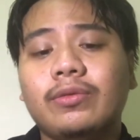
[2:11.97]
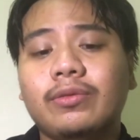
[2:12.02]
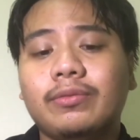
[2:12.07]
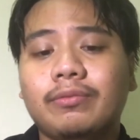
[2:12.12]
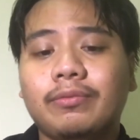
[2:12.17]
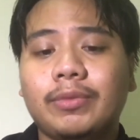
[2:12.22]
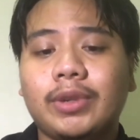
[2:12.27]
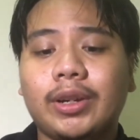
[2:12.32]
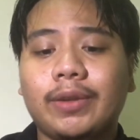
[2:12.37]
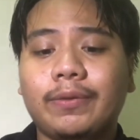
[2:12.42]

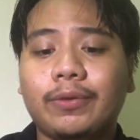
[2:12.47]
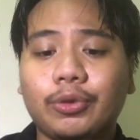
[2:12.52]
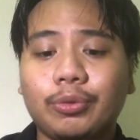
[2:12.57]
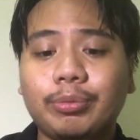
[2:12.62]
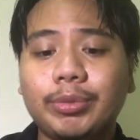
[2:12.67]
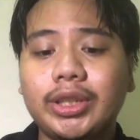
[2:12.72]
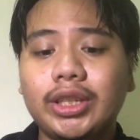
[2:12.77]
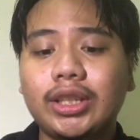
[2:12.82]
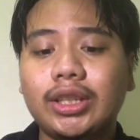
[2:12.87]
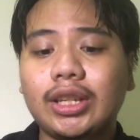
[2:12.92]
But for
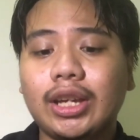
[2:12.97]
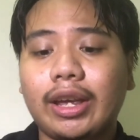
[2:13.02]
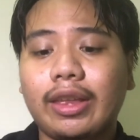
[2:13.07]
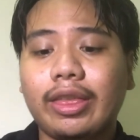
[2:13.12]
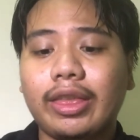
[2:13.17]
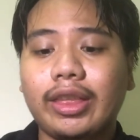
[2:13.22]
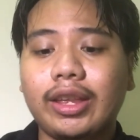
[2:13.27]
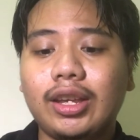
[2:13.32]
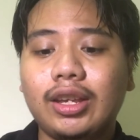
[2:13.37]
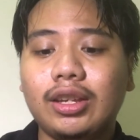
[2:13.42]
me, I
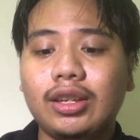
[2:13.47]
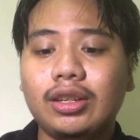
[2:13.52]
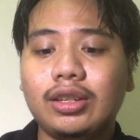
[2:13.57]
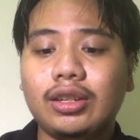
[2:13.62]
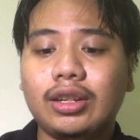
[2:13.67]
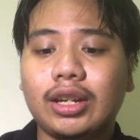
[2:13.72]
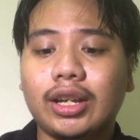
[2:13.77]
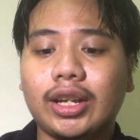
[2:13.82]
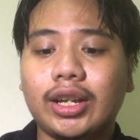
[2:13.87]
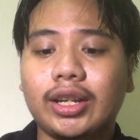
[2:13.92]
think
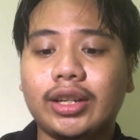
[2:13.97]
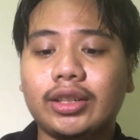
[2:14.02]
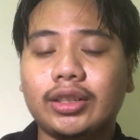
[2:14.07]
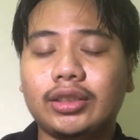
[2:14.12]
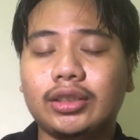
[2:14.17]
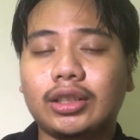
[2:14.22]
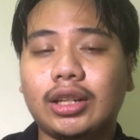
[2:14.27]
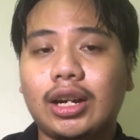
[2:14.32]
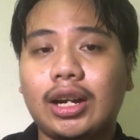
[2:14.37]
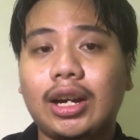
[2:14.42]
that
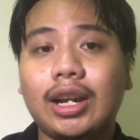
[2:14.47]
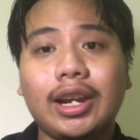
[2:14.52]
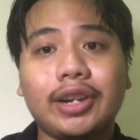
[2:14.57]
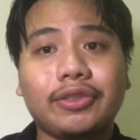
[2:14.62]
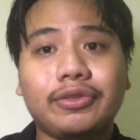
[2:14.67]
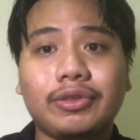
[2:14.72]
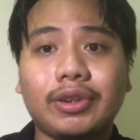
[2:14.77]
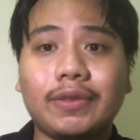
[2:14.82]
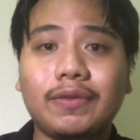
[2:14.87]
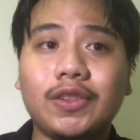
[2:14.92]
I like
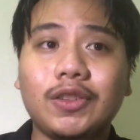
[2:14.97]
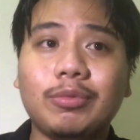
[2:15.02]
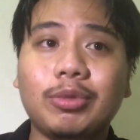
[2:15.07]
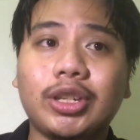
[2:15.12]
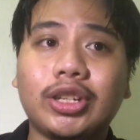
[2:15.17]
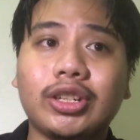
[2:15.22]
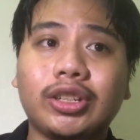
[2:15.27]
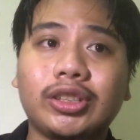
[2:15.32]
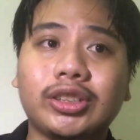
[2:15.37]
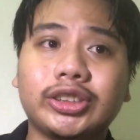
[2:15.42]
travel
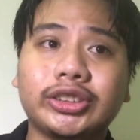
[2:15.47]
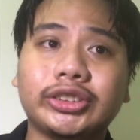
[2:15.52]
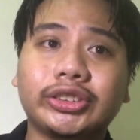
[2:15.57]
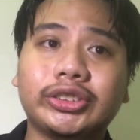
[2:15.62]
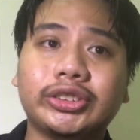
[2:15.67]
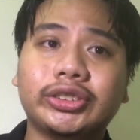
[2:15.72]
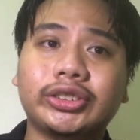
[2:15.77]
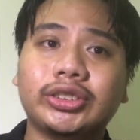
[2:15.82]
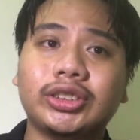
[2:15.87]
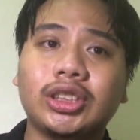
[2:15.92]
because
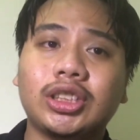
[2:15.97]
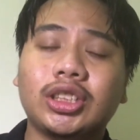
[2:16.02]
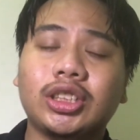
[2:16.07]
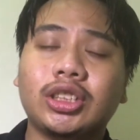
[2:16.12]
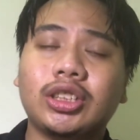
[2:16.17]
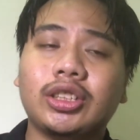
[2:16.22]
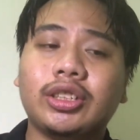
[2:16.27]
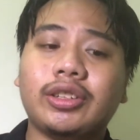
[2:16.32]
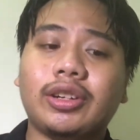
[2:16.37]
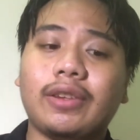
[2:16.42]

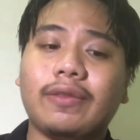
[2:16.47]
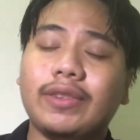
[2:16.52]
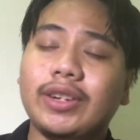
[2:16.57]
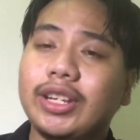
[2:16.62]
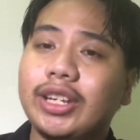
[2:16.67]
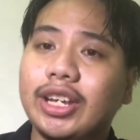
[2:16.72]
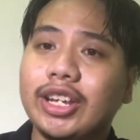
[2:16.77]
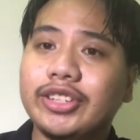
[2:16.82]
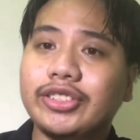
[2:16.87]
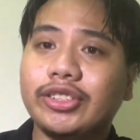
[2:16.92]
traveling
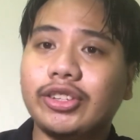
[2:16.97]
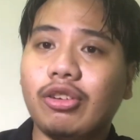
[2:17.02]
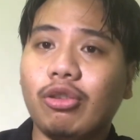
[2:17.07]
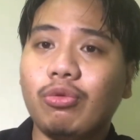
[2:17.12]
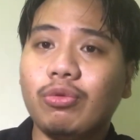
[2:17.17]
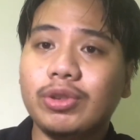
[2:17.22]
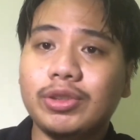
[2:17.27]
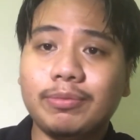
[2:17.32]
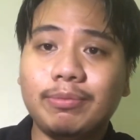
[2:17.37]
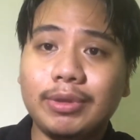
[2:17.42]
has
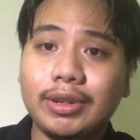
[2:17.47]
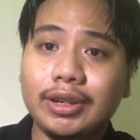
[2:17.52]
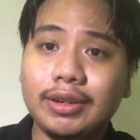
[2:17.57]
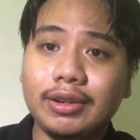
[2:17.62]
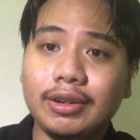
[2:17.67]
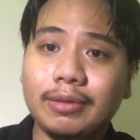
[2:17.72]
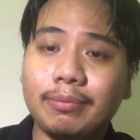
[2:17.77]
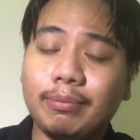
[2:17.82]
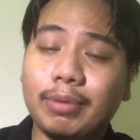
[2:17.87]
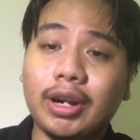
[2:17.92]
always been
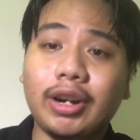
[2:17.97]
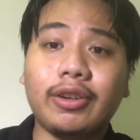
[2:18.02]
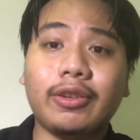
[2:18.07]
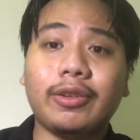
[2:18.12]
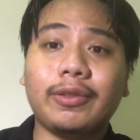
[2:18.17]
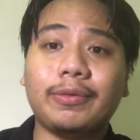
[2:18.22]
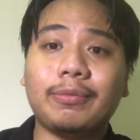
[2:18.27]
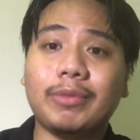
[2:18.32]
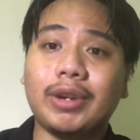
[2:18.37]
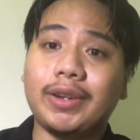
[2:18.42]
a part of
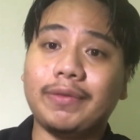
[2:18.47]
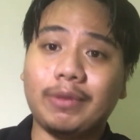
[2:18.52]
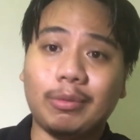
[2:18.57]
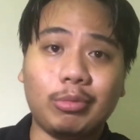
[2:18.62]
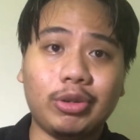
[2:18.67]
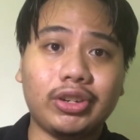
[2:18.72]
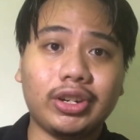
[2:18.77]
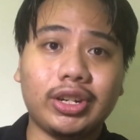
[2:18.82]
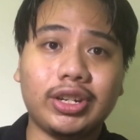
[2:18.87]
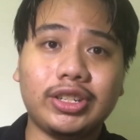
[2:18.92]
my family
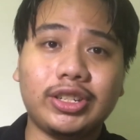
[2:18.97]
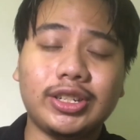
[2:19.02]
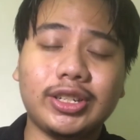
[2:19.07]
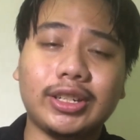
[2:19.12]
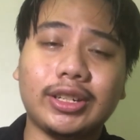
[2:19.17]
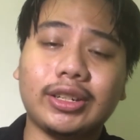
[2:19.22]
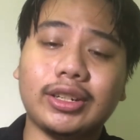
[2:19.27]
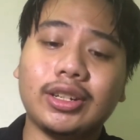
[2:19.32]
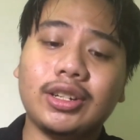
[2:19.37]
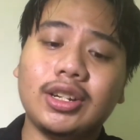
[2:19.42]
tradition.
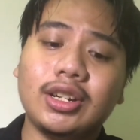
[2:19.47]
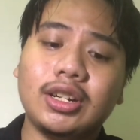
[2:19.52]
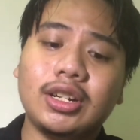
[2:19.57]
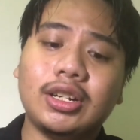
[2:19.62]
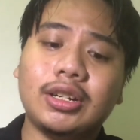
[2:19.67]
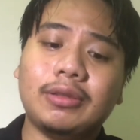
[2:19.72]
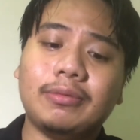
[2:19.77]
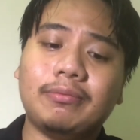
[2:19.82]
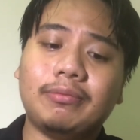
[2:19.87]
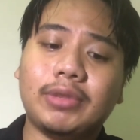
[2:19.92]

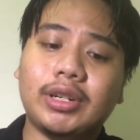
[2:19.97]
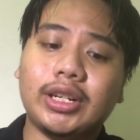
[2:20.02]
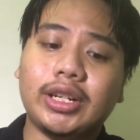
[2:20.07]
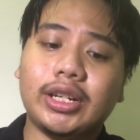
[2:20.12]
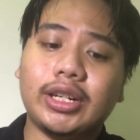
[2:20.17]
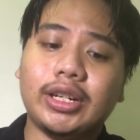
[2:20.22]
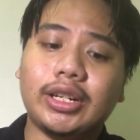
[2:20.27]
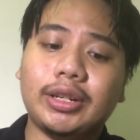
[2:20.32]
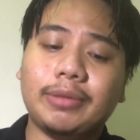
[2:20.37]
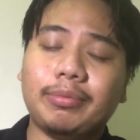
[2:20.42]

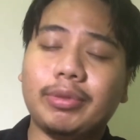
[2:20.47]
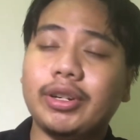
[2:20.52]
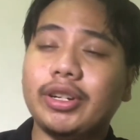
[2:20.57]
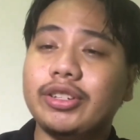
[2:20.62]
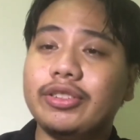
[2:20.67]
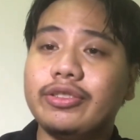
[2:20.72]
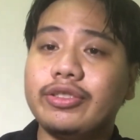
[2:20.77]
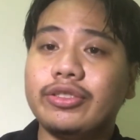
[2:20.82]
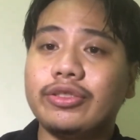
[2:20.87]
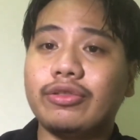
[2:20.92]
My
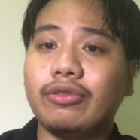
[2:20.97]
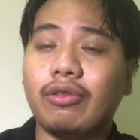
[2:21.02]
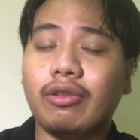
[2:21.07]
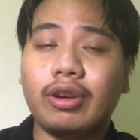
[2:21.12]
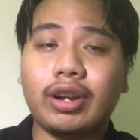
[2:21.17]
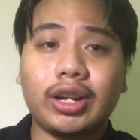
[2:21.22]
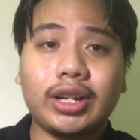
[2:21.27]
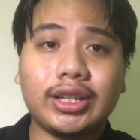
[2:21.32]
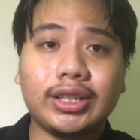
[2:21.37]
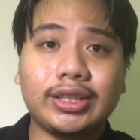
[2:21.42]
parents taught
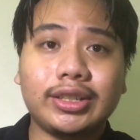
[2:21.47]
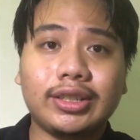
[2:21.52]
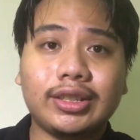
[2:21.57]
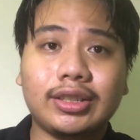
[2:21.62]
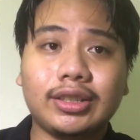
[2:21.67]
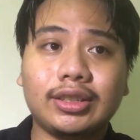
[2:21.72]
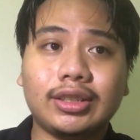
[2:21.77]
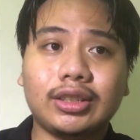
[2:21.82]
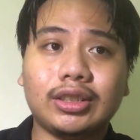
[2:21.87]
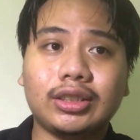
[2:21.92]

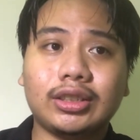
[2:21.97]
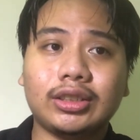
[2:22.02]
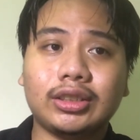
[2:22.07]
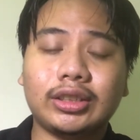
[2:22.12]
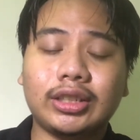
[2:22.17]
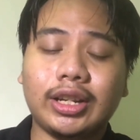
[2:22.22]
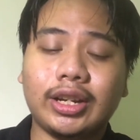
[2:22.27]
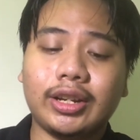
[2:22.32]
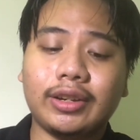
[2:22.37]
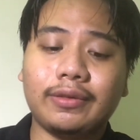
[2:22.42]
us
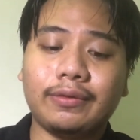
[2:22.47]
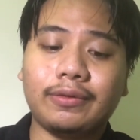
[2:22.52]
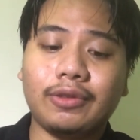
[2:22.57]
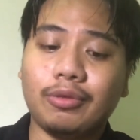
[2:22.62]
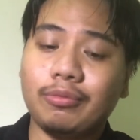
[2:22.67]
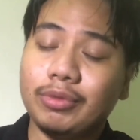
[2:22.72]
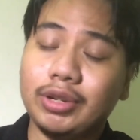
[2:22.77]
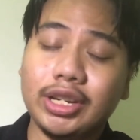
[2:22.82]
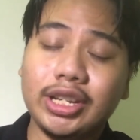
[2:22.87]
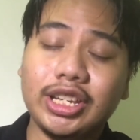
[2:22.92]
that from
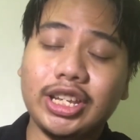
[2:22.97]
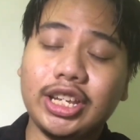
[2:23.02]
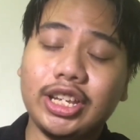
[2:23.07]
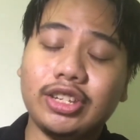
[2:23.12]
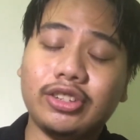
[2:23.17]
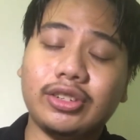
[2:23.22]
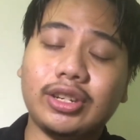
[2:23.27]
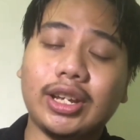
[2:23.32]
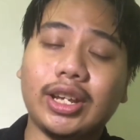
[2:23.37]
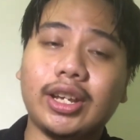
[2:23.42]
early age
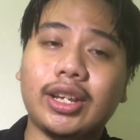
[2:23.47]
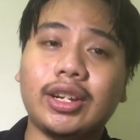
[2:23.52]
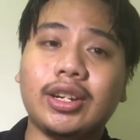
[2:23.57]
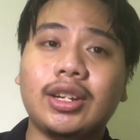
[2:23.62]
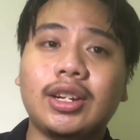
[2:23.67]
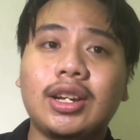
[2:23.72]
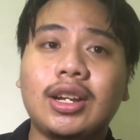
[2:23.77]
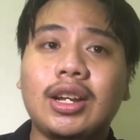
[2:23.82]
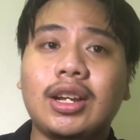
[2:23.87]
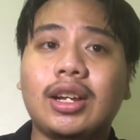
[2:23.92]
that
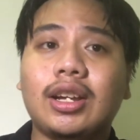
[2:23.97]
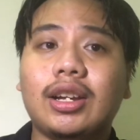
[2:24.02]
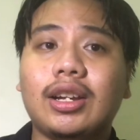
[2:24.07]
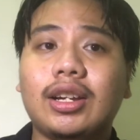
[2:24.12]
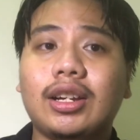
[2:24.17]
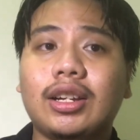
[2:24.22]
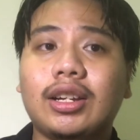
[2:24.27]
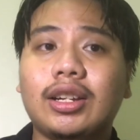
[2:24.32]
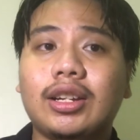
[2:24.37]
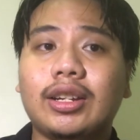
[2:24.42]

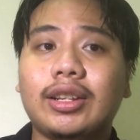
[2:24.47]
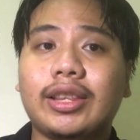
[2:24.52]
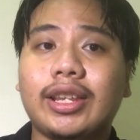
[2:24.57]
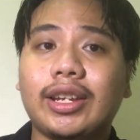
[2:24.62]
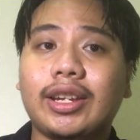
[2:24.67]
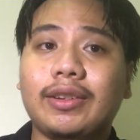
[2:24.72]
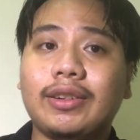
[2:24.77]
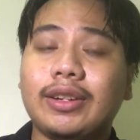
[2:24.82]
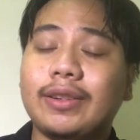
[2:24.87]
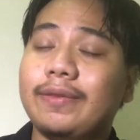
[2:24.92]
take
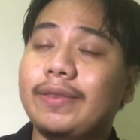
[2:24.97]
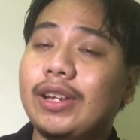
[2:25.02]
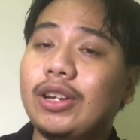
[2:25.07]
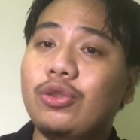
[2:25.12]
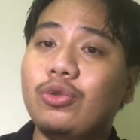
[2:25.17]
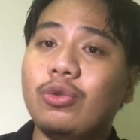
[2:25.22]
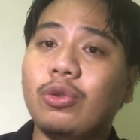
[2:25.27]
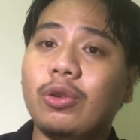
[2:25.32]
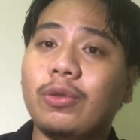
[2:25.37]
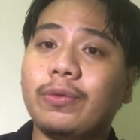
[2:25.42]
the
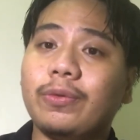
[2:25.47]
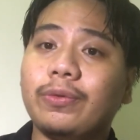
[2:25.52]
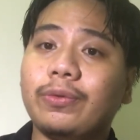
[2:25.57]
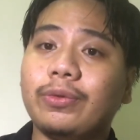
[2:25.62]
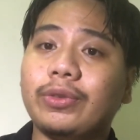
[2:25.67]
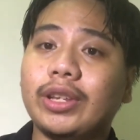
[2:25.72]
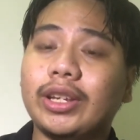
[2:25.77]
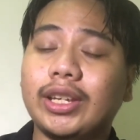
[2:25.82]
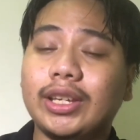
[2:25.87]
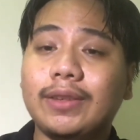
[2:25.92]
value of
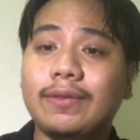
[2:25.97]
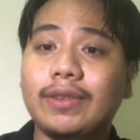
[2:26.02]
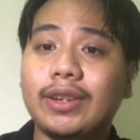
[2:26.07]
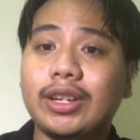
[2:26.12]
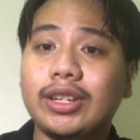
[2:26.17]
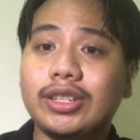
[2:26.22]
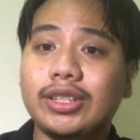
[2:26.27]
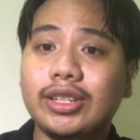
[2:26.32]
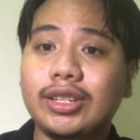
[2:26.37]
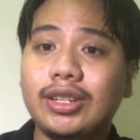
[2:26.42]
taking
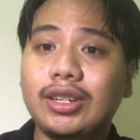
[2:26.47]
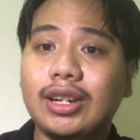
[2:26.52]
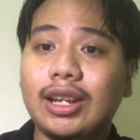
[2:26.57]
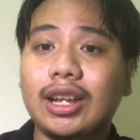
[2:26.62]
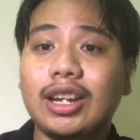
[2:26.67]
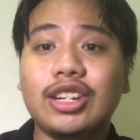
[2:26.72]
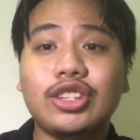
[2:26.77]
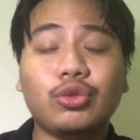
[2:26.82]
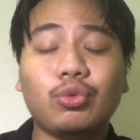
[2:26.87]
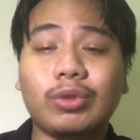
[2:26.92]
vacation at
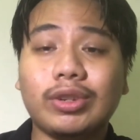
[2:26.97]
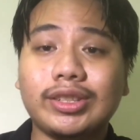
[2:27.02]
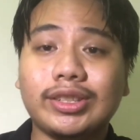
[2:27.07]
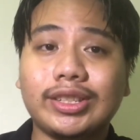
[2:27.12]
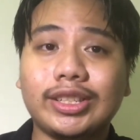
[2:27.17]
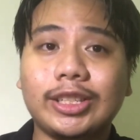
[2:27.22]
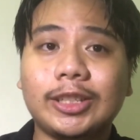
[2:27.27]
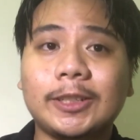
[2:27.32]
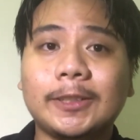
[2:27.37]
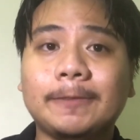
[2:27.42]
least once a
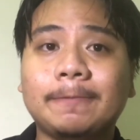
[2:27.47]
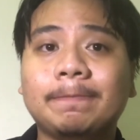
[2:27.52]
year.